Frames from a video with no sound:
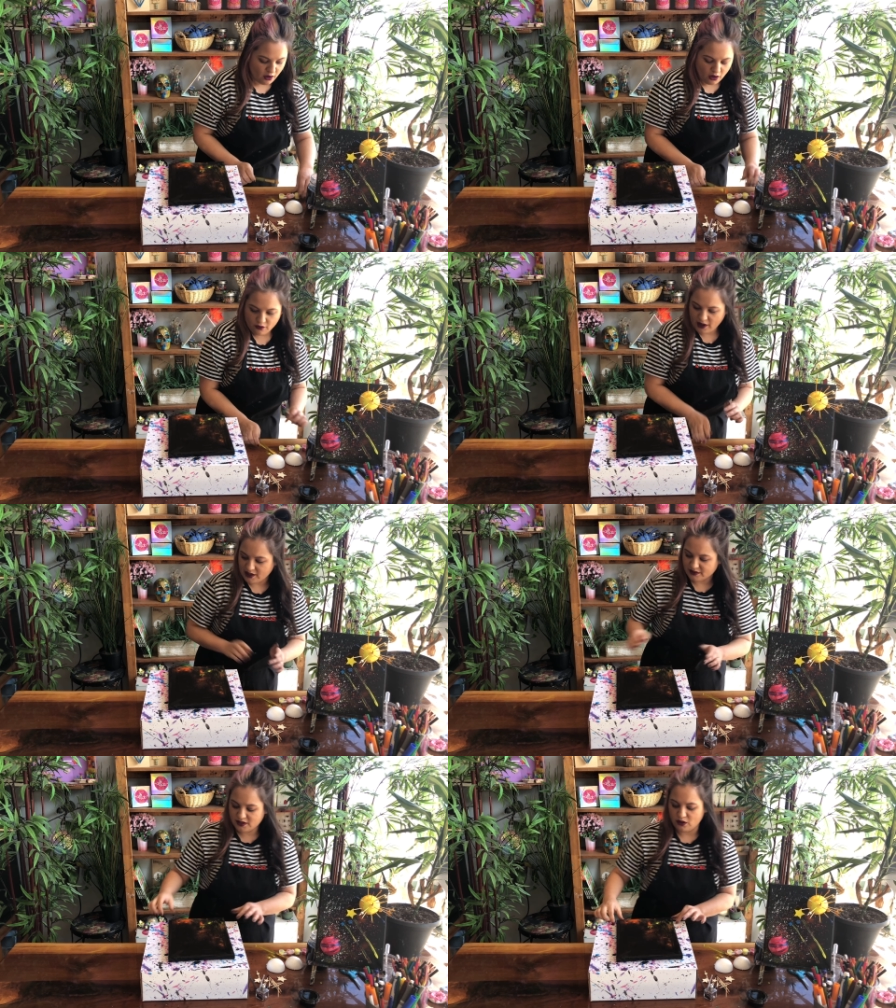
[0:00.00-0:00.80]
Okay,
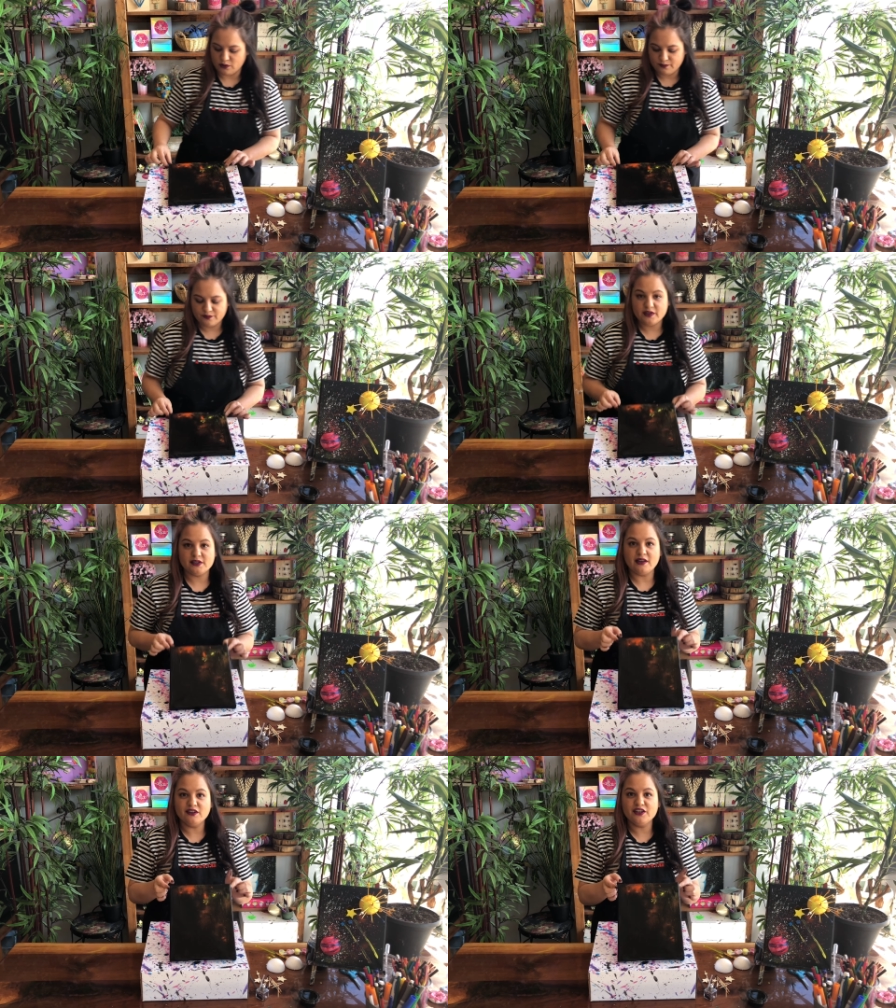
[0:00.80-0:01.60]
so does
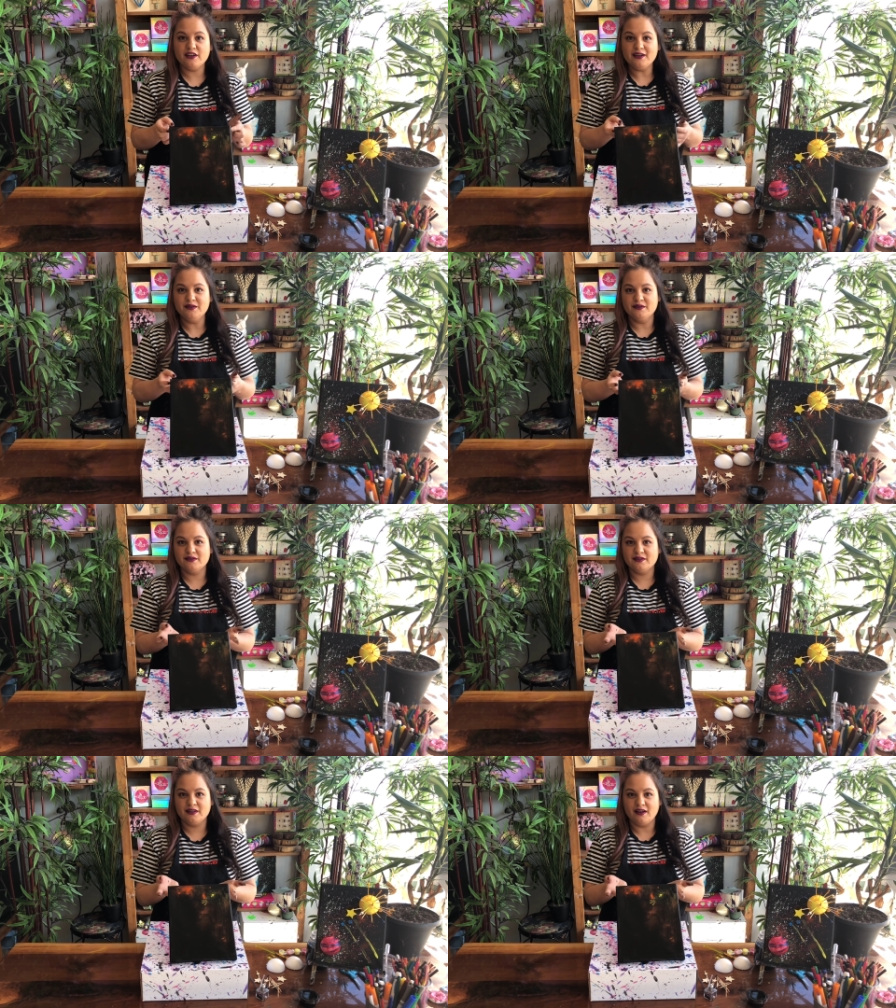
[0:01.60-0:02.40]
that look good?
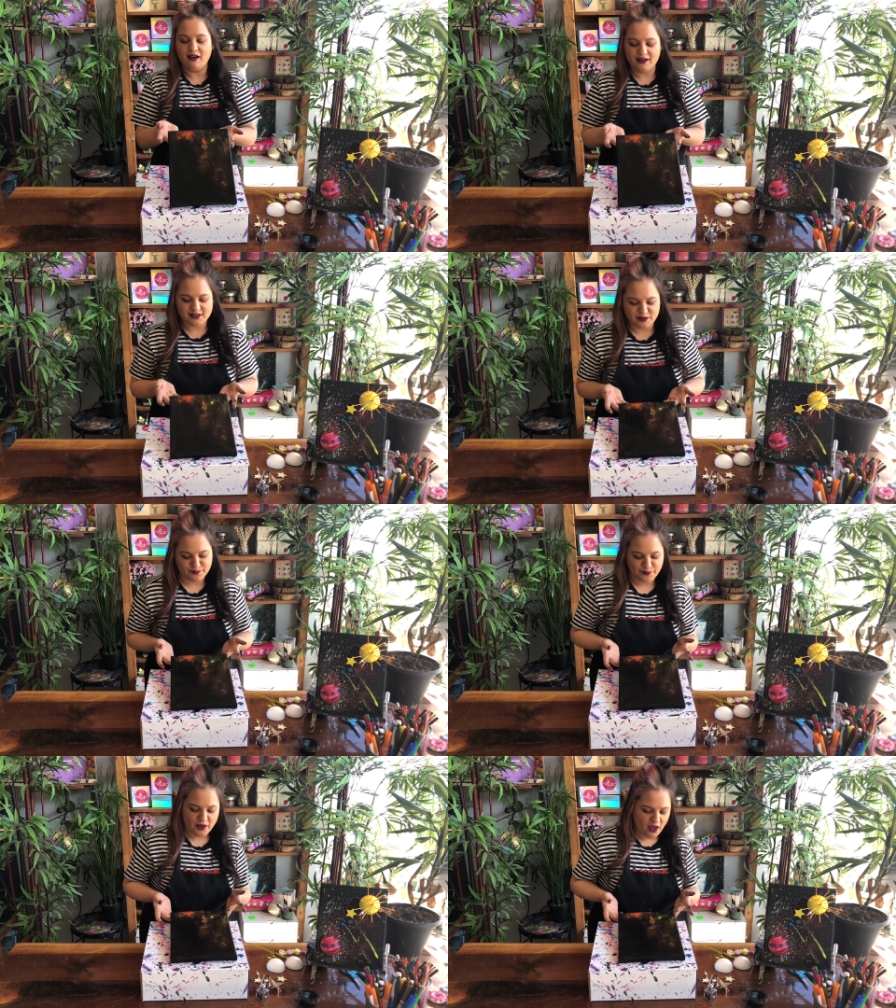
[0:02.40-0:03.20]
Awesome.
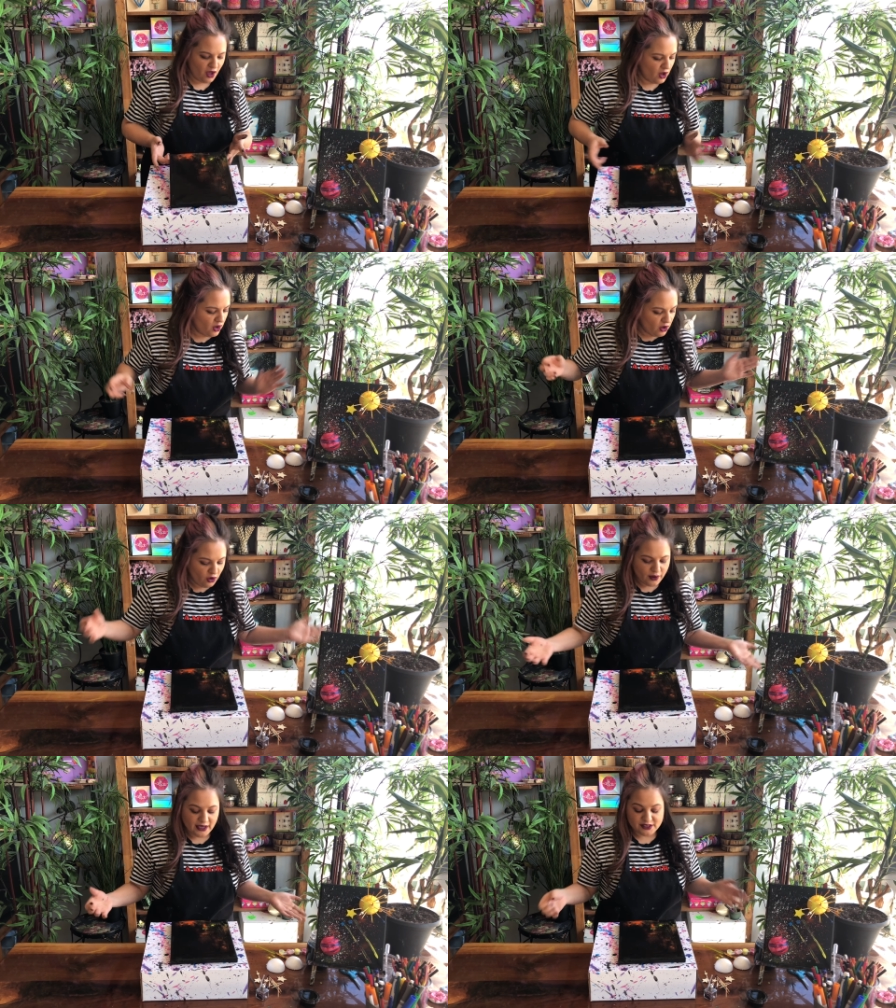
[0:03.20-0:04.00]

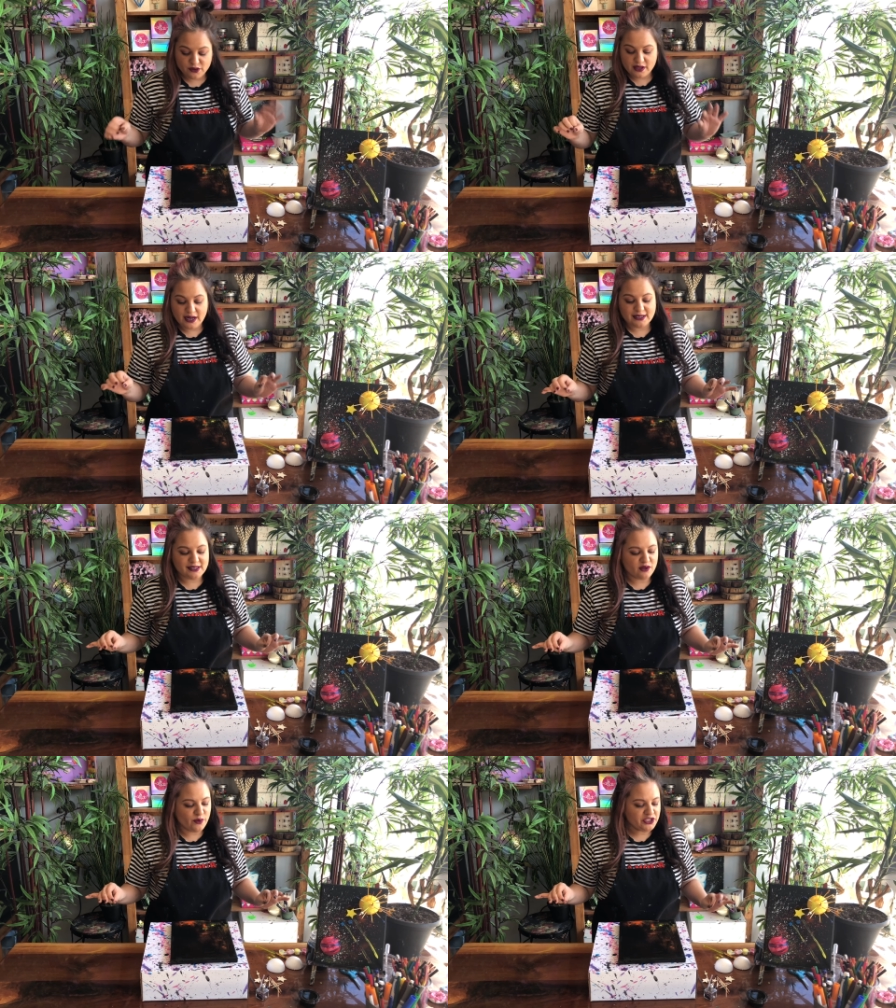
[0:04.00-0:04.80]
Okay, so the next
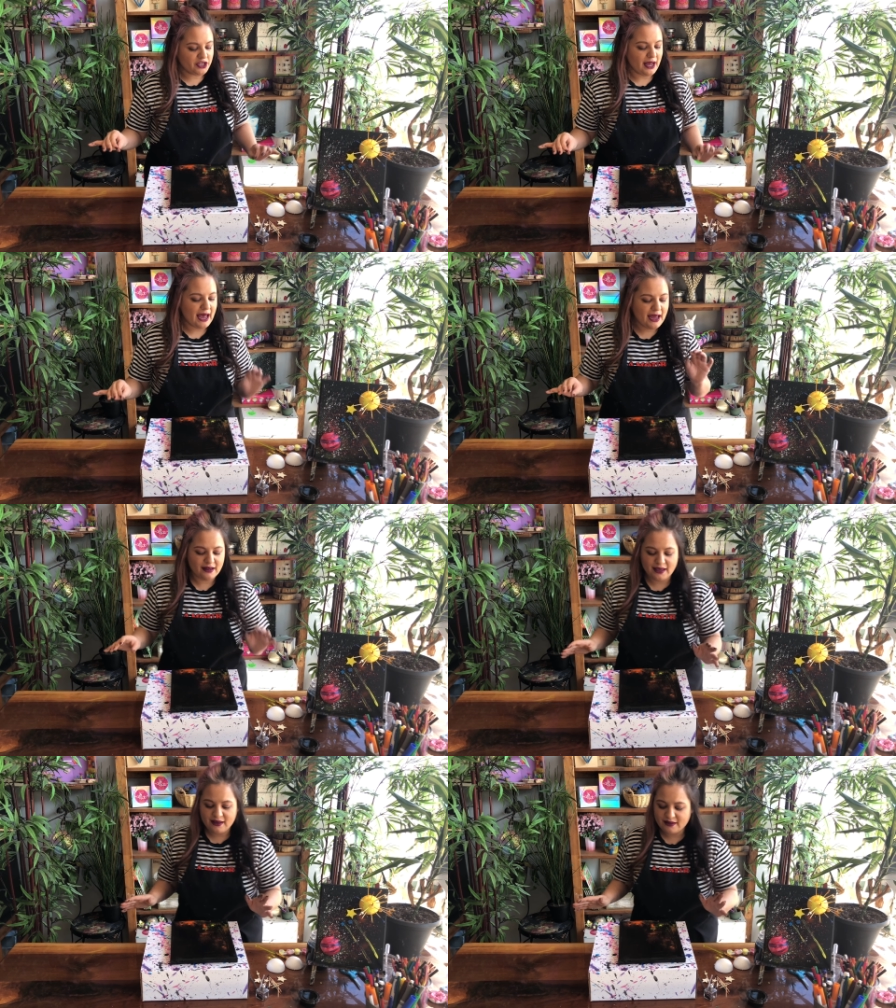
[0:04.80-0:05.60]
thing we should add
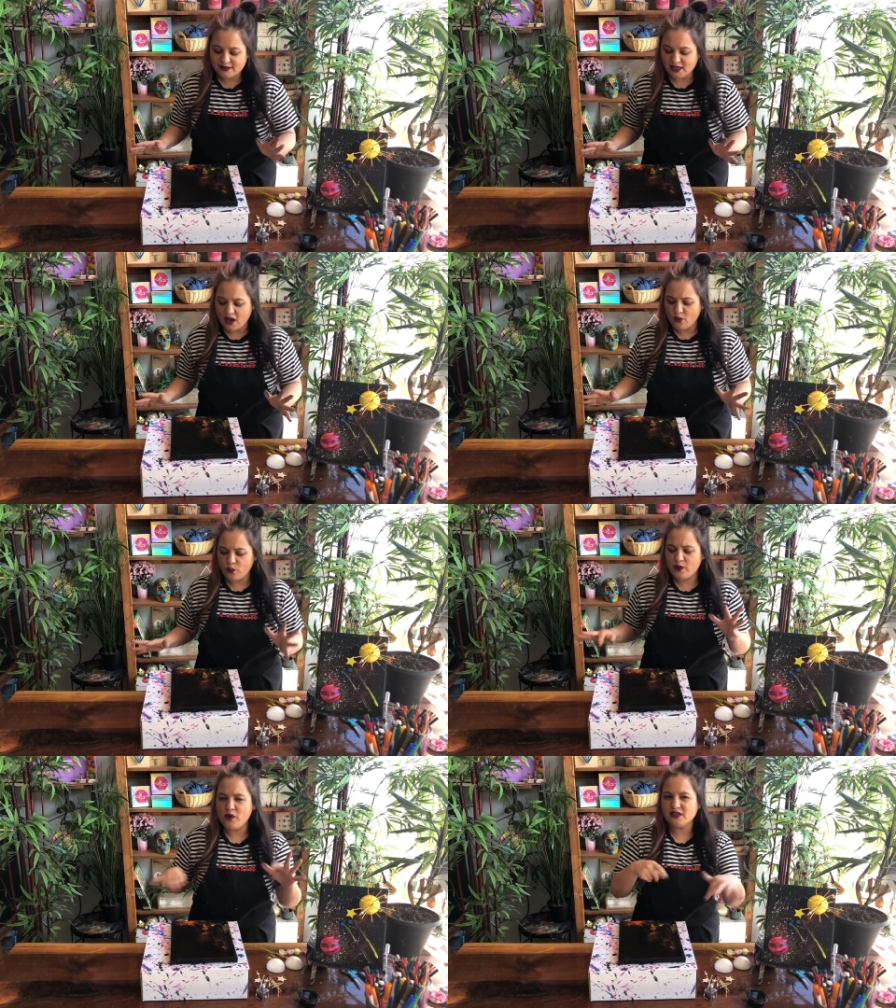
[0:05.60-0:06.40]
is
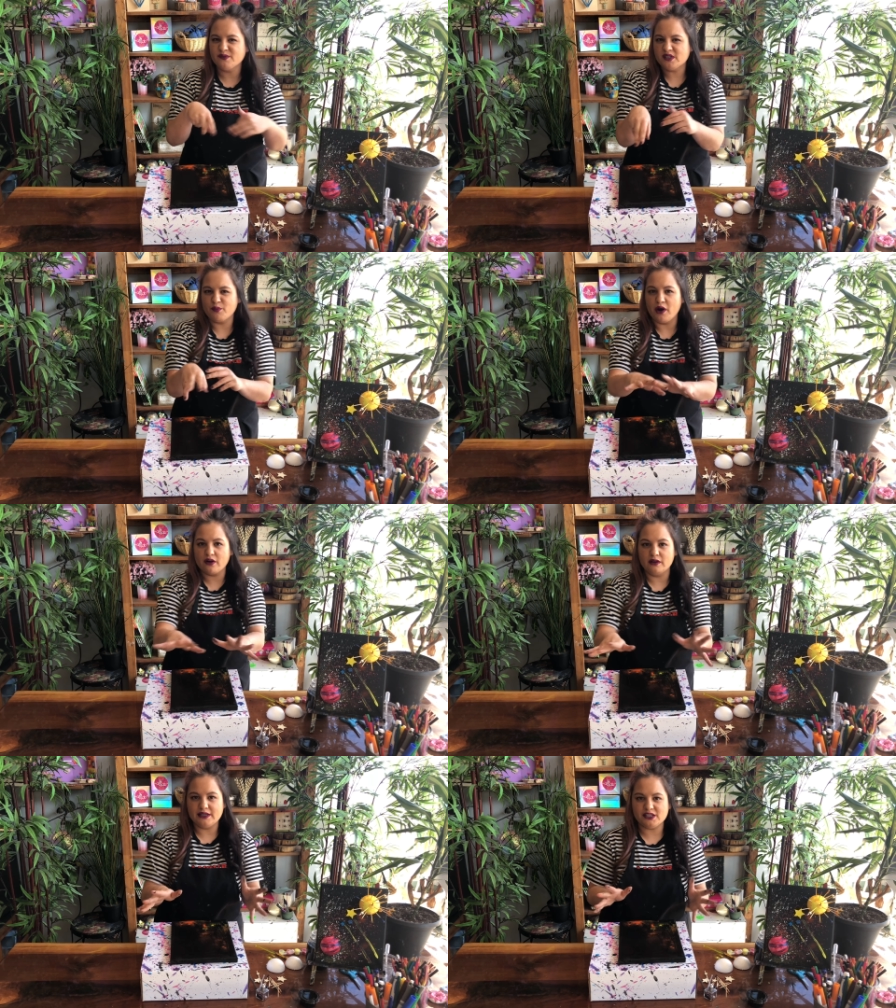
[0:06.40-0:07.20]
we want some
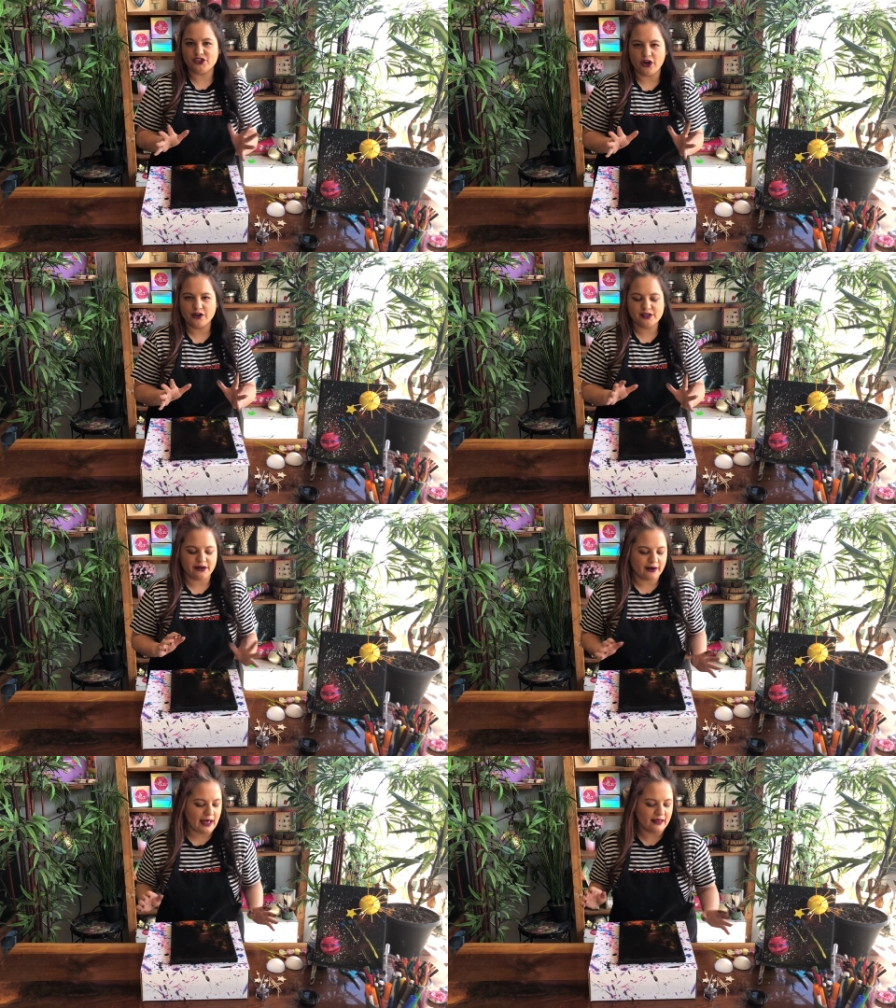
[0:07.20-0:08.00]
sparkly stars in
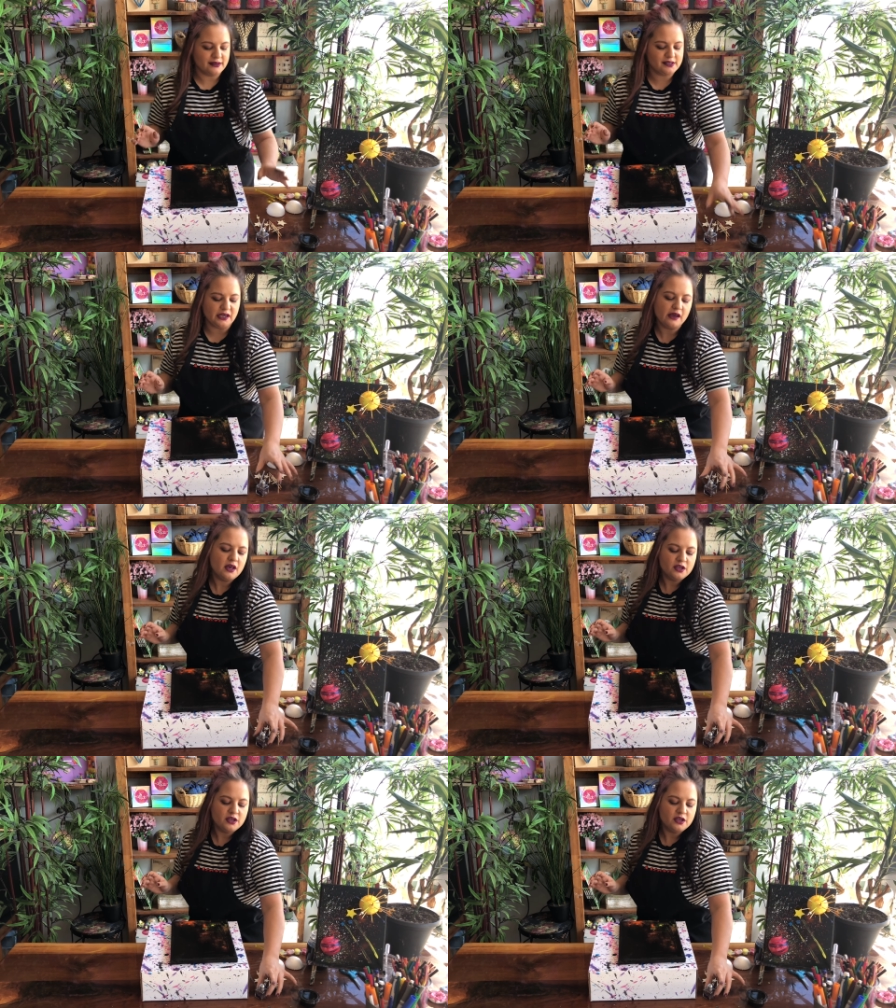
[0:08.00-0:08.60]
our galaxy.